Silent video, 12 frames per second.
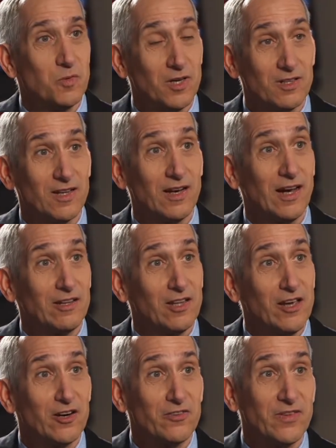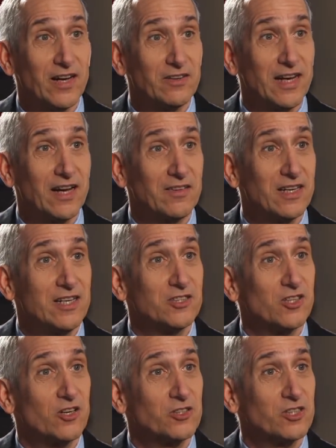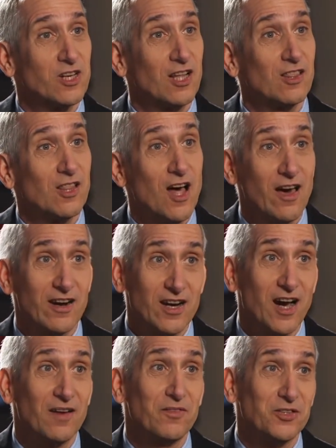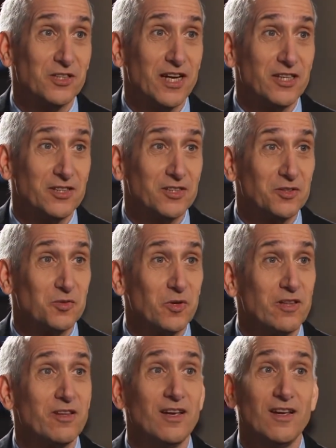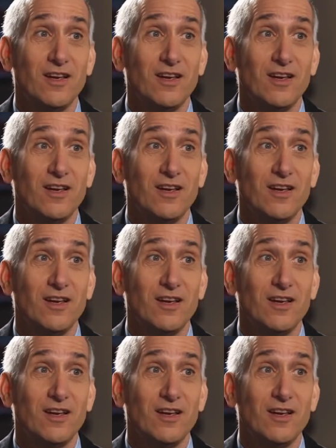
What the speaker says: Well, I later found out that he starts a lot of conversations with,